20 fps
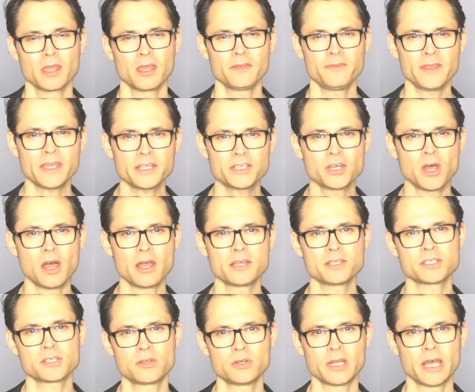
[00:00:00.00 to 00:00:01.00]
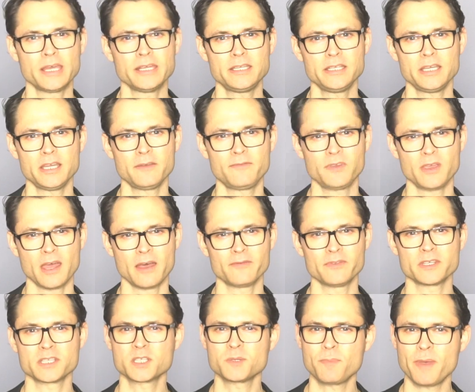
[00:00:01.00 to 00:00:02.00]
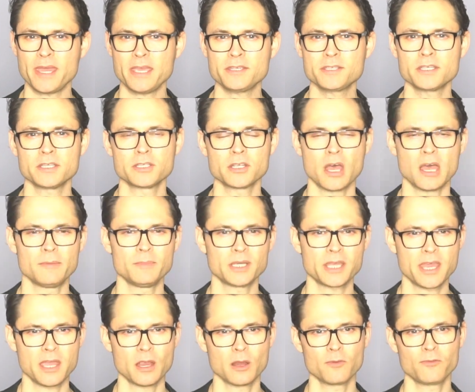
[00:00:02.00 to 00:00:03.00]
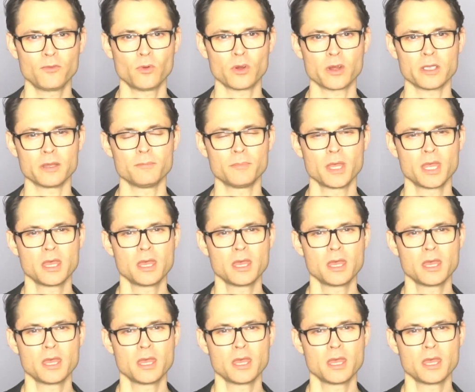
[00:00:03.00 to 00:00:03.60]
I think a dog is a good idea if you have the space and time to care for him.